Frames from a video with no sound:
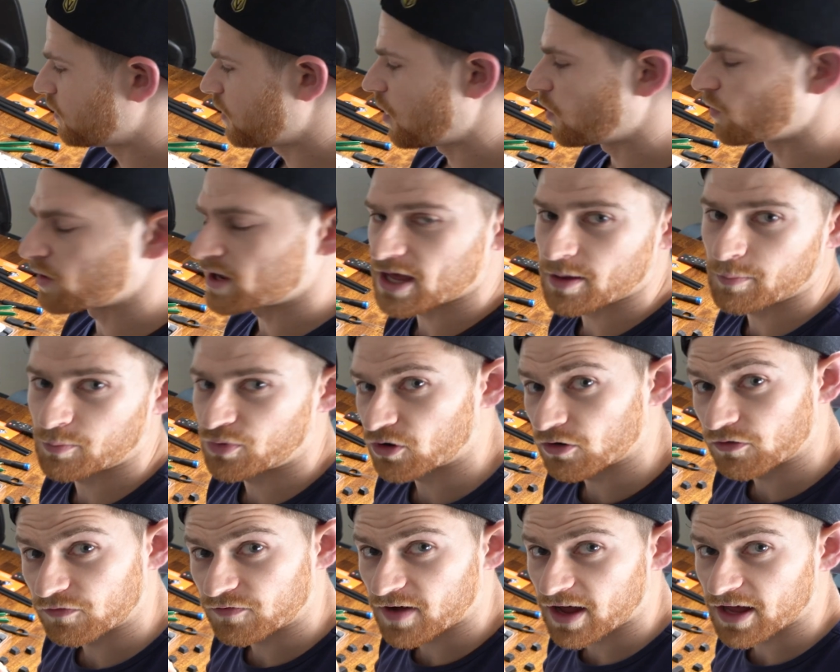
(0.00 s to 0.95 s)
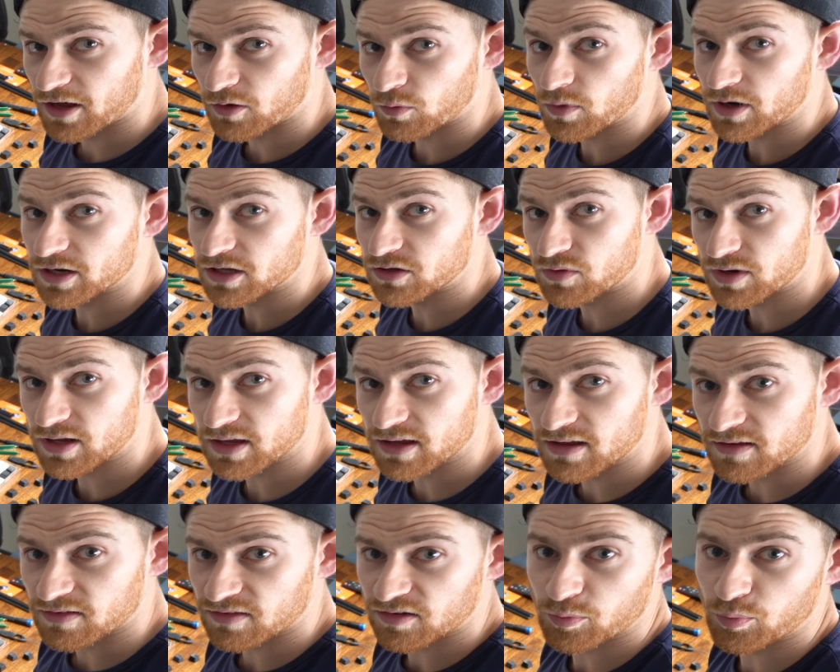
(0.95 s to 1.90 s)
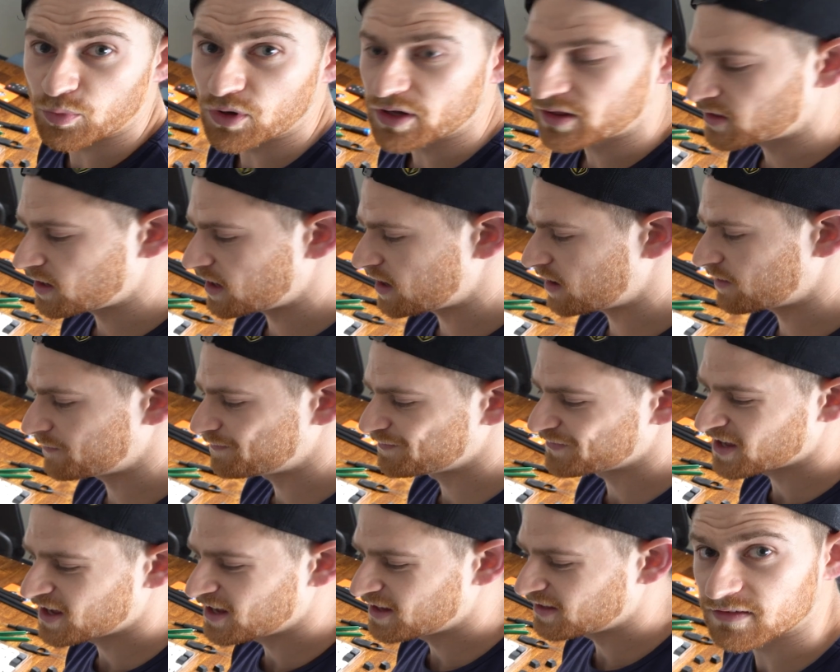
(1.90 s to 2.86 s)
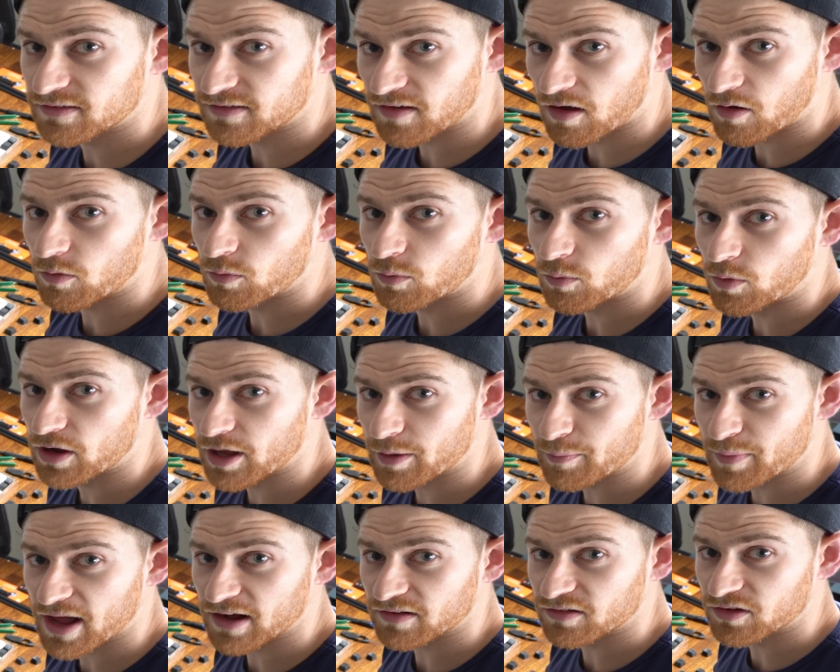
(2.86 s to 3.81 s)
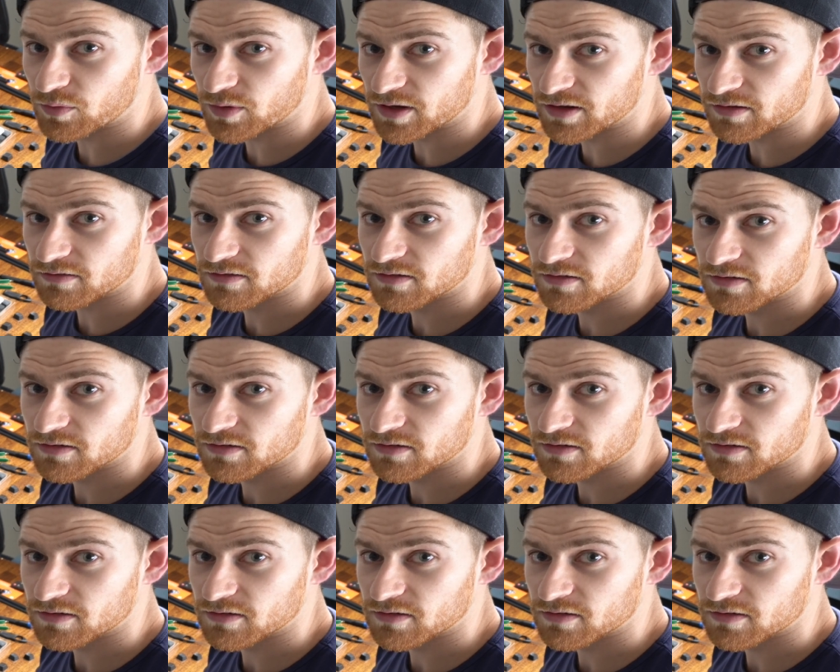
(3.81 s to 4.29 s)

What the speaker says: OEM profile 1-unit keys to put there, so we'll get back to it.